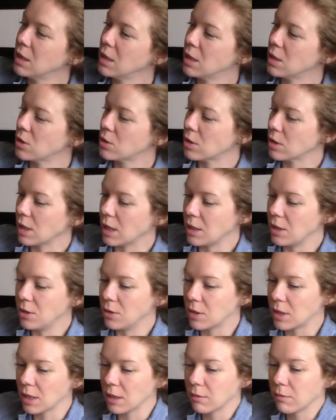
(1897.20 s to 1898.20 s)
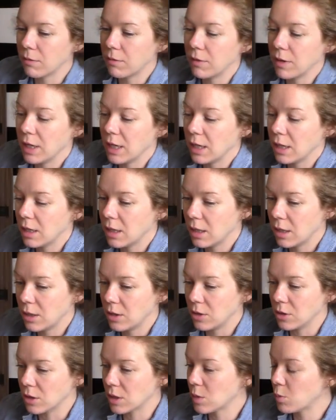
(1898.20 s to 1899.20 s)
so that you can fit
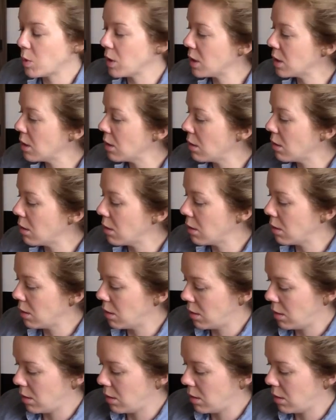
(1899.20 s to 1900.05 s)
your spindle